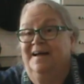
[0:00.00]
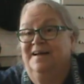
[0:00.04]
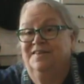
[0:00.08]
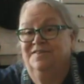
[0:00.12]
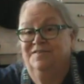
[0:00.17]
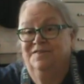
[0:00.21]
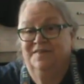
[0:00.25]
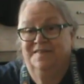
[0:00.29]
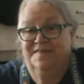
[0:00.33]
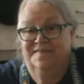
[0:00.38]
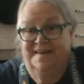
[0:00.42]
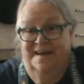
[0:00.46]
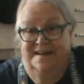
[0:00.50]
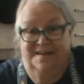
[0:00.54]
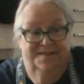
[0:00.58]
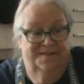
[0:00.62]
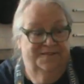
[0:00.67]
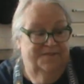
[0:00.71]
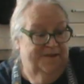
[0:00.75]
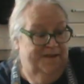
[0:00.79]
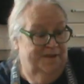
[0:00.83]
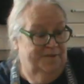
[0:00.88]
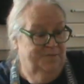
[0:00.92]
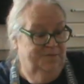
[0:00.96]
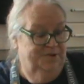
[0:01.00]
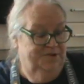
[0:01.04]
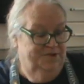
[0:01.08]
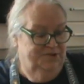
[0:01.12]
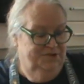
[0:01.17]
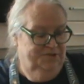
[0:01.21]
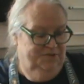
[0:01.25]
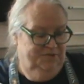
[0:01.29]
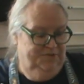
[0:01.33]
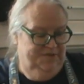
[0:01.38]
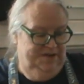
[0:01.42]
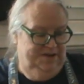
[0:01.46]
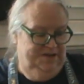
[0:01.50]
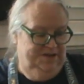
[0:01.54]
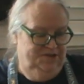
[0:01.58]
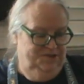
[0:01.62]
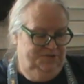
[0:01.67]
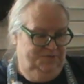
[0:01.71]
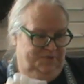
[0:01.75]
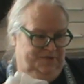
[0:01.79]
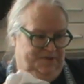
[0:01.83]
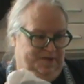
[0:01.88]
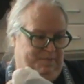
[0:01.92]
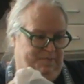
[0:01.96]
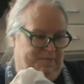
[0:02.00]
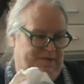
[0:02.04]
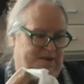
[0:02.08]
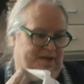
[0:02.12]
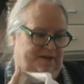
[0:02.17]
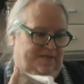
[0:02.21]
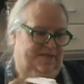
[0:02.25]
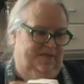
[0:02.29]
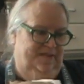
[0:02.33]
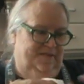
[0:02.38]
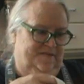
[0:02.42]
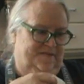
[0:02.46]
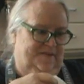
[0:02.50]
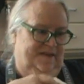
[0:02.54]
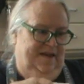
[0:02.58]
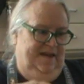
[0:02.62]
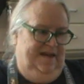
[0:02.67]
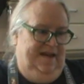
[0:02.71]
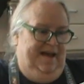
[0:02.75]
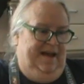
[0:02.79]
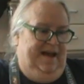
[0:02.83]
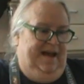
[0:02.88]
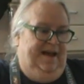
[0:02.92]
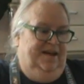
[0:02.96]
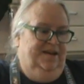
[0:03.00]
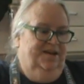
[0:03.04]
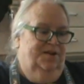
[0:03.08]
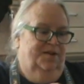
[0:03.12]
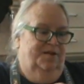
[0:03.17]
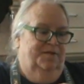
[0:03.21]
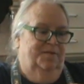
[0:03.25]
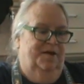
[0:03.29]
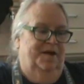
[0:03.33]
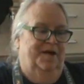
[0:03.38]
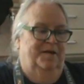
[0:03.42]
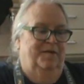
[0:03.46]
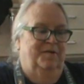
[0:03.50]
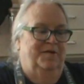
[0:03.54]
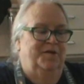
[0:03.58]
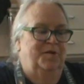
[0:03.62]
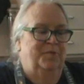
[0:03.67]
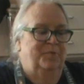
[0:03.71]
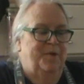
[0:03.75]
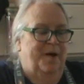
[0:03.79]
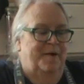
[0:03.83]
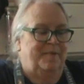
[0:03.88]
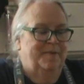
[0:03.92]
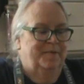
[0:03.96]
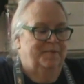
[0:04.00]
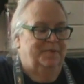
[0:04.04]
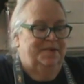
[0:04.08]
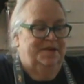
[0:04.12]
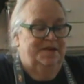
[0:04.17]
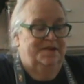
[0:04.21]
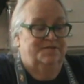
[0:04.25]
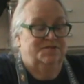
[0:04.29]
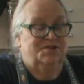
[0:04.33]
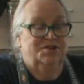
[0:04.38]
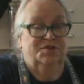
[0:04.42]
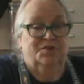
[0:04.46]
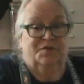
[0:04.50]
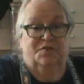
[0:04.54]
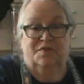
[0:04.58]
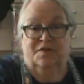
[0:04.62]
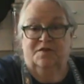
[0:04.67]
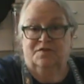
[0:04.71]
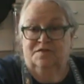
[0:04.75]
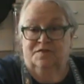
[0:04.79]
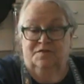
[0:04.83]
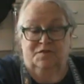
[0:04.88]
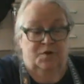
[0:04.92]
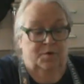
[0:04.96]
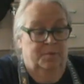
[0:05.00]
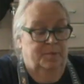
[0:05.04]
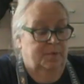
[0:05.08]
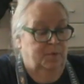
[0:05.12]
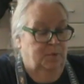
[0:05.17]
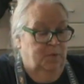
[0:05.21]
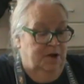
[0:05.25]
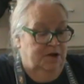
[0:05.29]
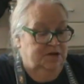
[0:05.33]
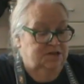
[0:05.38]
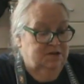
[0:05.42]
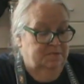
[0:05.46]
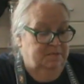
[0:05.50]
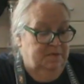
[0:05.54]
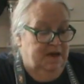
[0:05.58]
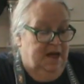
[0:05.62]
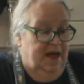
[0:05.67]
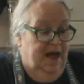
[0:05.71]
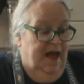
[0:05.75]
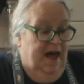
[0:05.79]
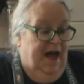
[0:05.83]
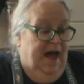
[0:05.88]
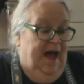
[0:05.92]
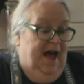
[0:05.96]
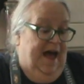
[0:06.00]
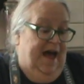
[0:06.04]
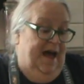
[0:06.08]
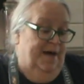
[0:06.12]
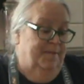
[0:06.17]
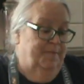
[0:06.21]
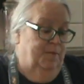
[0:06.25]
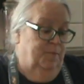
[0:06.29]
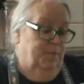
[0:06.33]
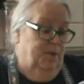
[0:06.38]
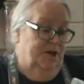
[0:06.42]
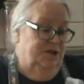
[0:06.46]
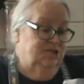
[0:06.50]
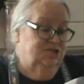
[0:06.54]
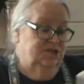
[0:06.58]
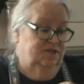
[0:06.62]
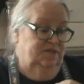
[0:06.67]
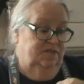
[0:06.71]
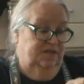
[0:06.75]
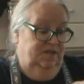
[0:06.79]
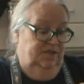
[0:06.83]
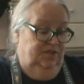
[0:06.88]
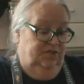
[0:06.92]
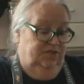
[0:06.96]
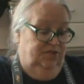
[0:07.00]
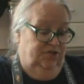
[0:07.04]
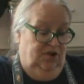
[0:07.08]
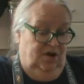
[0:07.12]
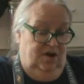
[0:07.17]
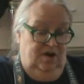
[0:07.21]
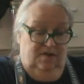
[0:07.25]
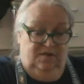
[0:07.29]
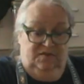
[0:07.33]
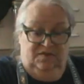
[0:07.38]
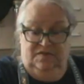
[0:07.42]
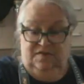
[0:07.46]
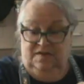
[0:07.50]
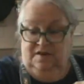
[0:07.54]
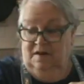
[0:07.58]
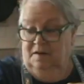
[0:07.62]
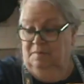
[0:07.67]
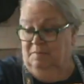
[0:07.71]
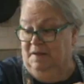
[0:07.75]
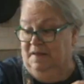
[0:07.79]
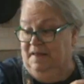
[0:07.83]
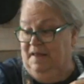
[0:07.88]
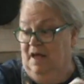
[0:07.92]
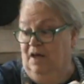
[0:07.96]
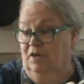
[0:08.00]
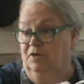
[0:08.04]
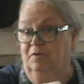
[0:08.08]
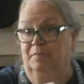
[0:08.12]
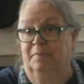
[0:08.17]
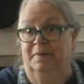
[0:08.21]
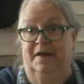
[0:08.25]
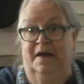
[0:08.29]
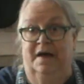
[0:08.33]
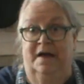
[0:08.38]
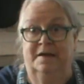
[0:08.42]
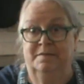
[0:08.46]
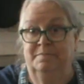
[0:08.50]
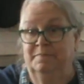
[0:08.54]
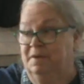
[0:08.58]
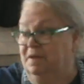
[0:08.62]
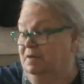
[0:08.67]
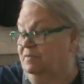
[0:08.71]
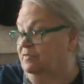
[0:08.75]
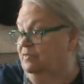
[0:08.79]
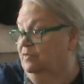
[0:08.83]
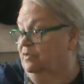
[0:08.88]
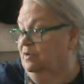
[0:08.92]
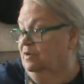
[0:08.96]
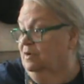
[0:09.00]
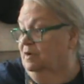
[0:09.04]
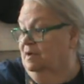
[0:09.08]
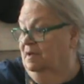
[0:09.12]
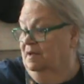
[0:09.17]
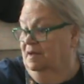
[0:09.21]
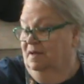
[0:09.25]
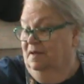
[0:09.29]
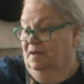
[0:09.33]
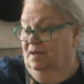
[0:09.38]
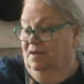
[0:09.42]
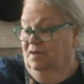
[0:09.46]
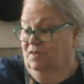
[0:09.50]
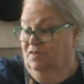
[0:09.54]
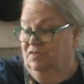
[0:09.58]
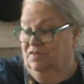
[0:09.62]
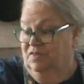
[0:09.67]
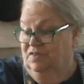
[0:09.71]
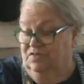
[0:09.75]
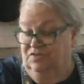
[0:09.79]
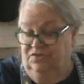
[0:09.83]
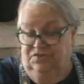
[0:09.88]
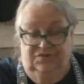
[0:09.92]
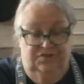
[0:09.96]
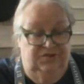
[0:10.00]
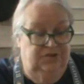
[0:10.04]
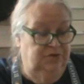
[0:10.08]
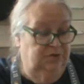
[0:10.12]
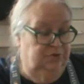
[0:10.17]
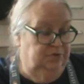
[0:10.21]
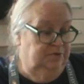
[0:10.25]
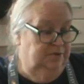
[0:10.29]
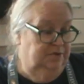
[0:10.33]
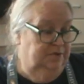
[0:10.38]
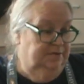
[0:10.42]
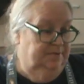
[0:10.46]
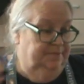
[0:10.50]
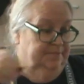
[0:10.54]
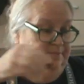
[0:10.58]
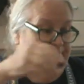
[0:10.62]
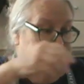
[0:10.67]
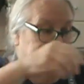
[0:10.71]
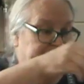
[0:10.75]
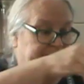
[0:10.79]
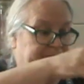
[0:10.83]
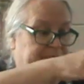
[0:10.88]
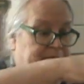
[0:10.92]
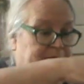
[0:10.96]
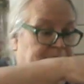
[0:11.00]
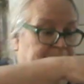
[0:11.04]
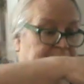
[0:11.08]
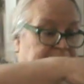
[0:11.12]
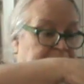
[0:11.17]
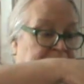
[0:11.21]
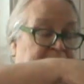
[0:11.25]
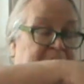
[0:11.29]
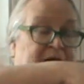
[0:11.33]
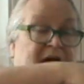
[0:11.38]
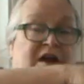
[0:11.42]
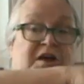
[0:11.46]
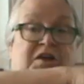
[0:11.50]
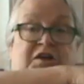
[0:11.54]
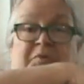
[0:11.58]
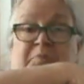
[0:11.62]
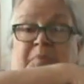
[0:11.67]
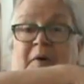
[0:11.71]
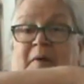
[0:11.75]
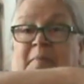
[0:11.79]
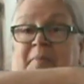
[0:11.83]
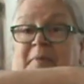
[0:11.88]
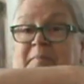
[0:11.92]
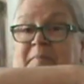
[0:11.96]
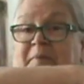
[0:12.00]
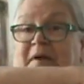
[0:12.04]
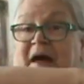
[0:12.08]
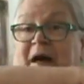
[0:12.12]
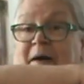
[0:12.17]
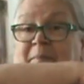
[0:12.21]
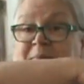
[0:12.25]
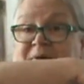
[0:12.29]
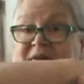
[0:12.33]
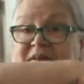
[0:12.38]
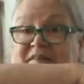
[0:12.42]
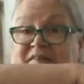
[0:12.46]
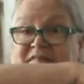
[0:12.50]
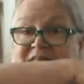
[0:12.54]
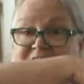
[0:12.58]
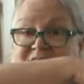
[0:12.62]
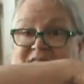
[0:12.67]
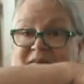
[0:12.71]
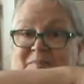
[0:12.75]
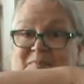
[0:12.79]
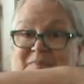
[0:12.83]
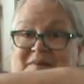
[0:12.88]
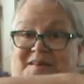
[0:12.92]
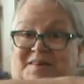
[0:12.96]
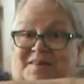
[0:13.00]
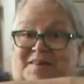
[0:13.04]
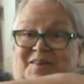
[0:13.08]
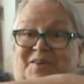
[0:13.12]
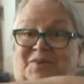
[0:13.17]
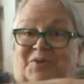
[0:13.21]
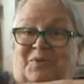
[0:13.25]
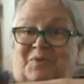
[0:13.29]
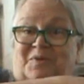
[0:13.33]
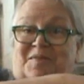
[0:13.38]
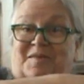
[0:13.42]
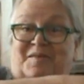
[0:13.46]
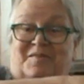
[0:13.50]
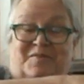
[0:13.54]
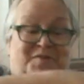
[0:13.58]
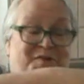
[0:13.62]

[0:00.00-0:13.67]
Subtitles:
it's very satisfying when you're finished with something like this. You know, you're probably relieved too, but those of you who've been watching me have been watching these jars sit on my counter behind me for, since June. You'll probably be happy to see something new in the